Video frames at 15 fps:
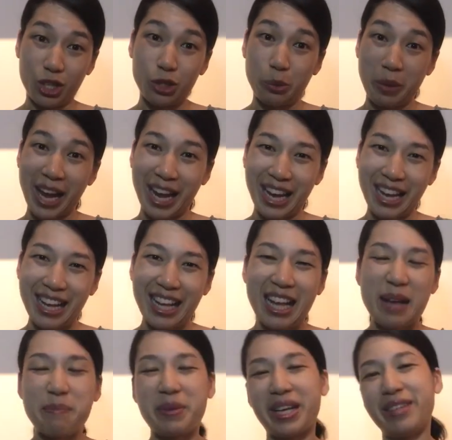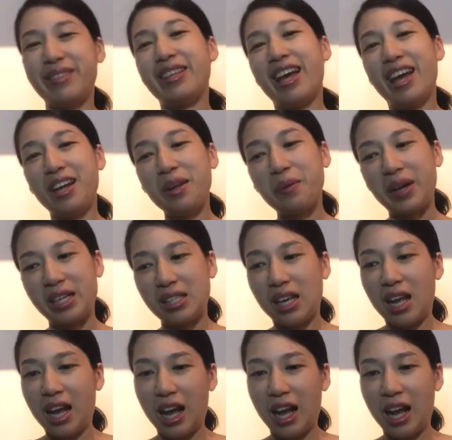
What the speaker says: to pay. But anyways,